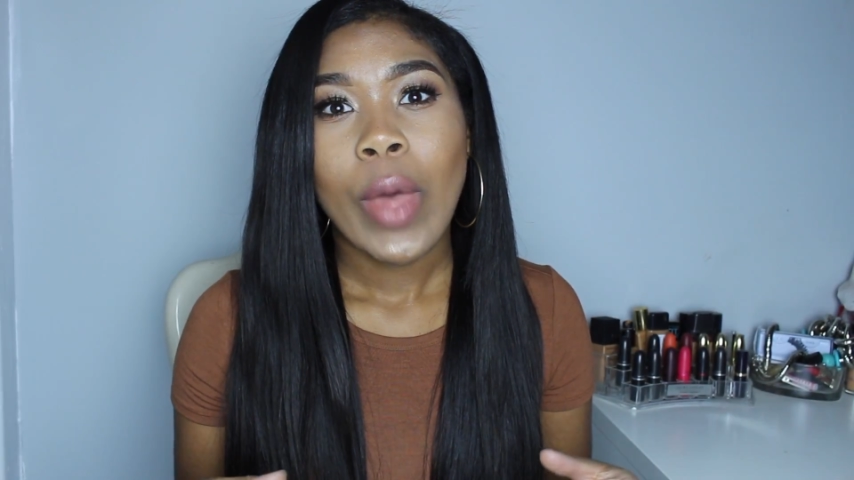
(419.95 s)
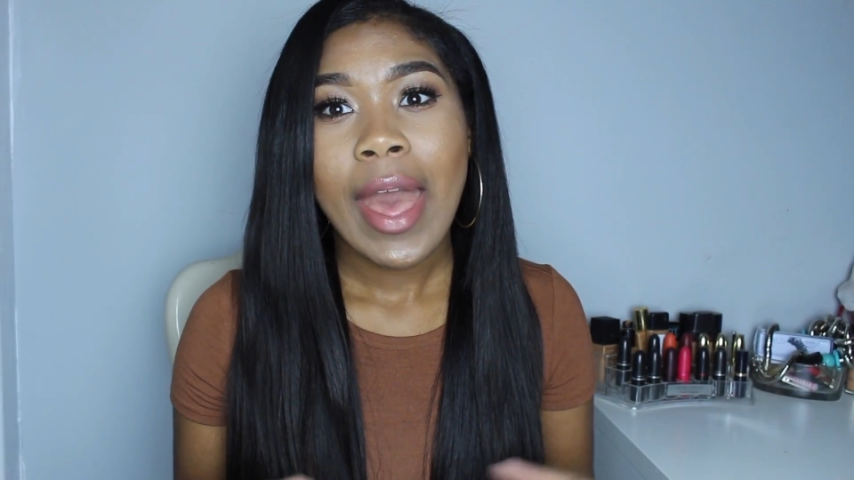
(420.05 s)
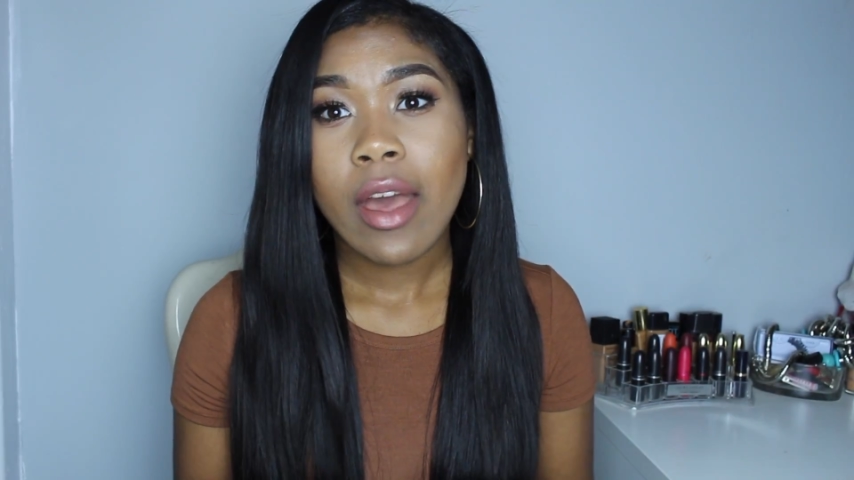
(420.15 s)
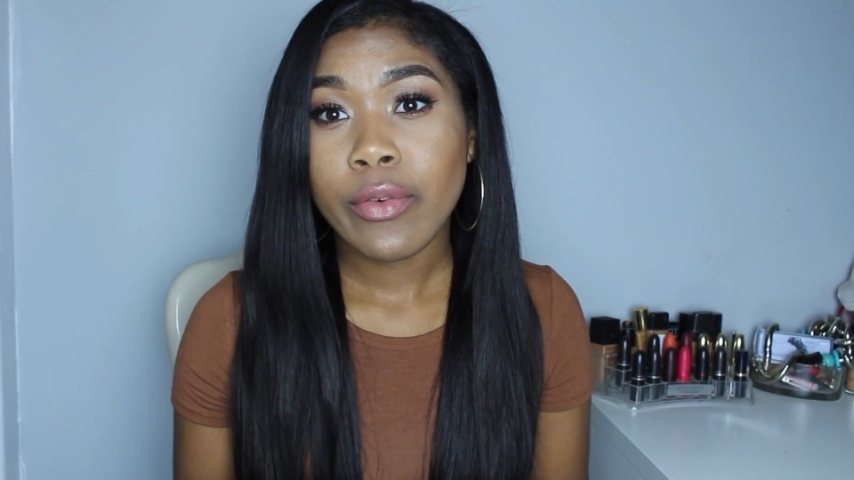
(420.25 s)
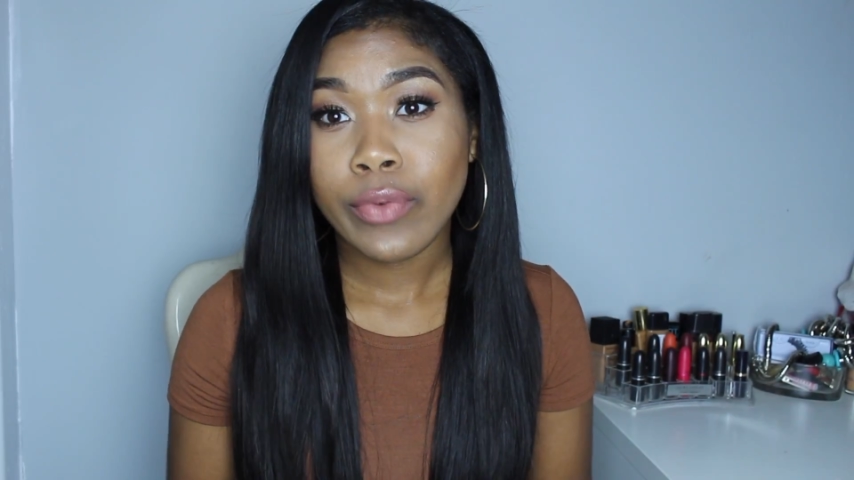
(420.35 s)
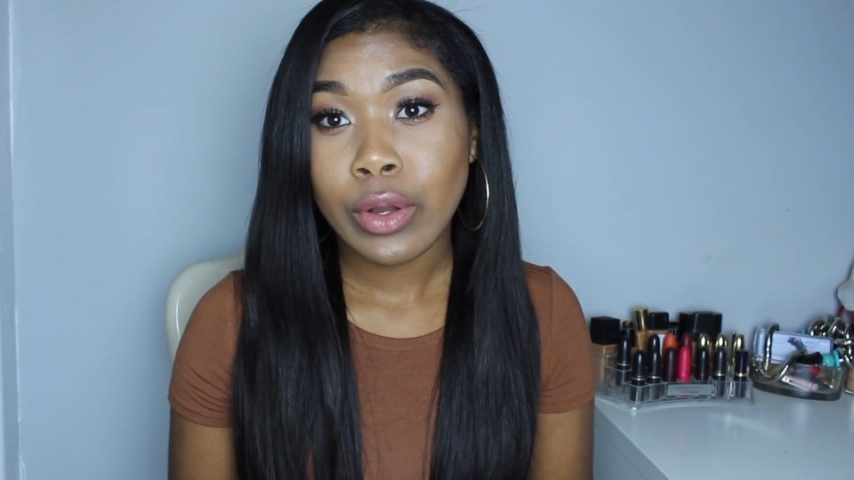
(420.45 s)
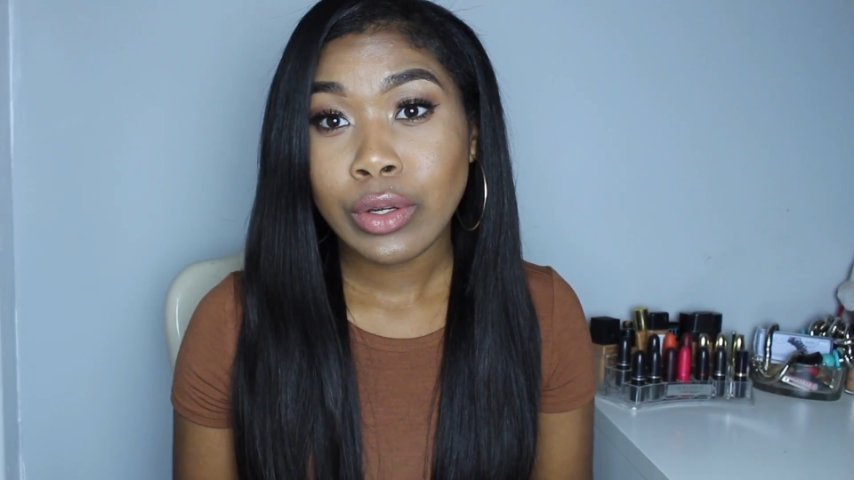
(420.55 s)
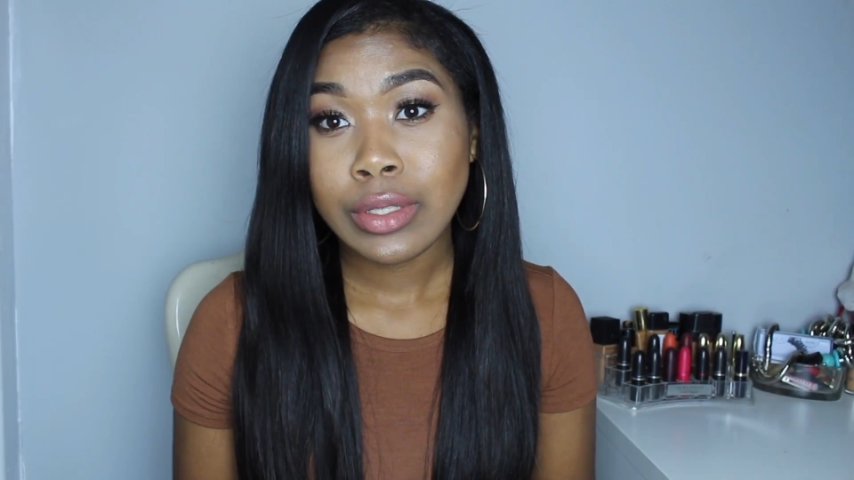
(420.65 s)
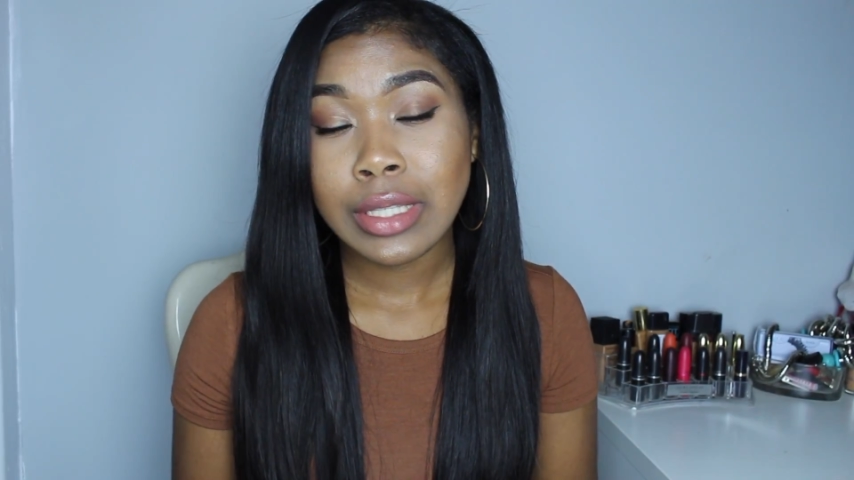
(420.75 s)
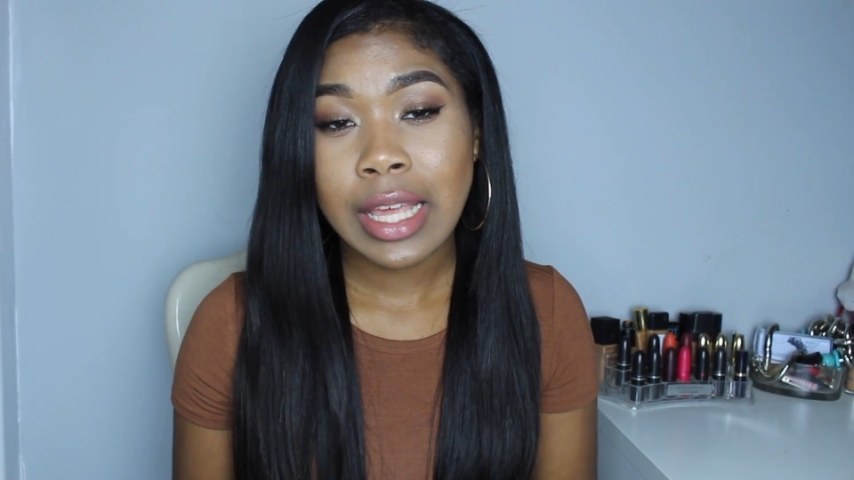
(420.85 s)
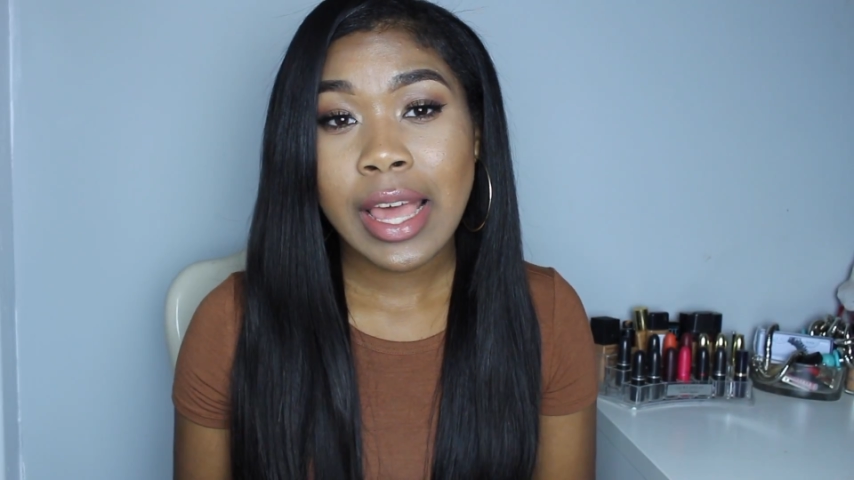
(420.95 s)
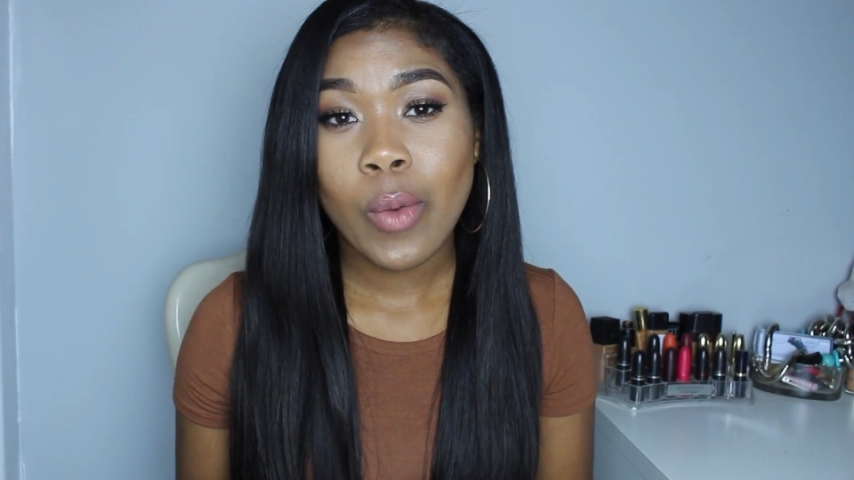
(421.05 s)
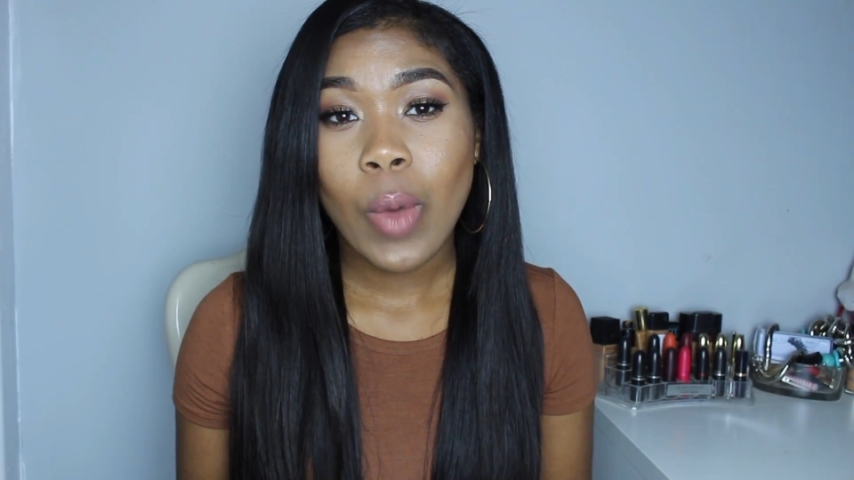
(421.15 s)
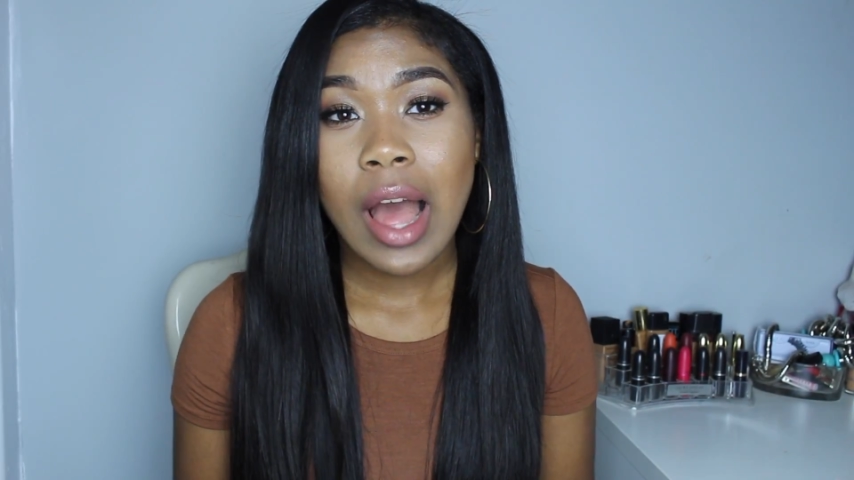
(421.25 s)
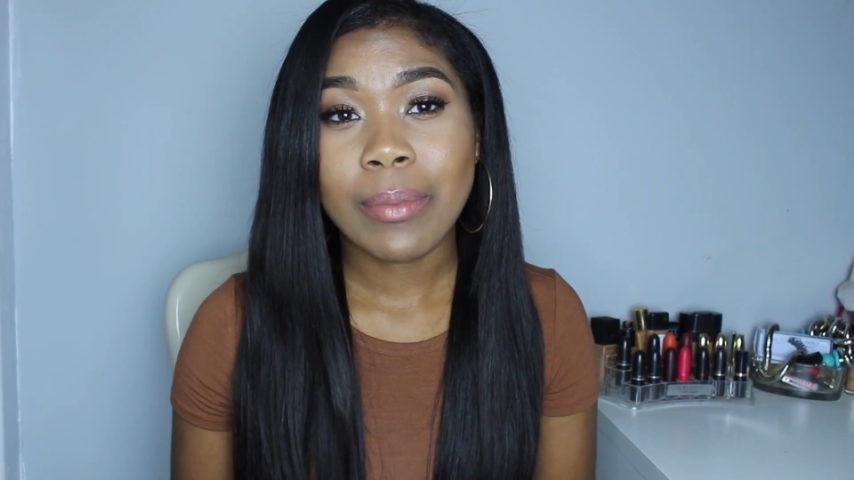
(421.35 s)
at first,
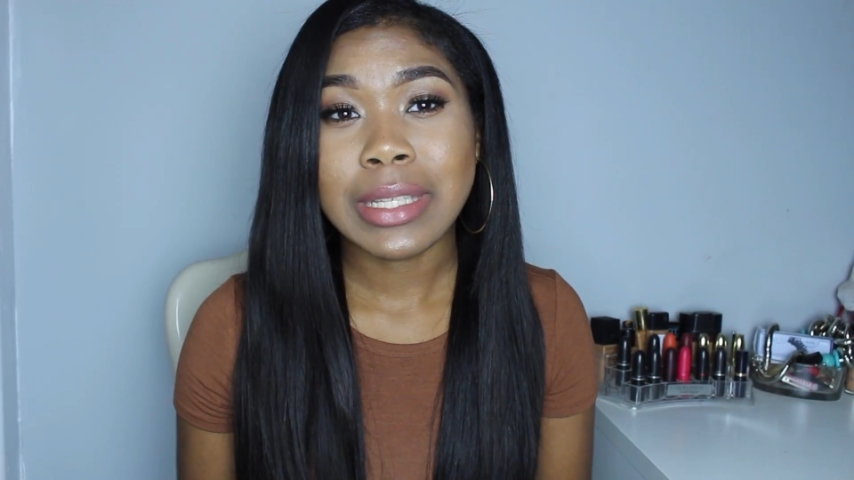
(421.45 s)
and why I'm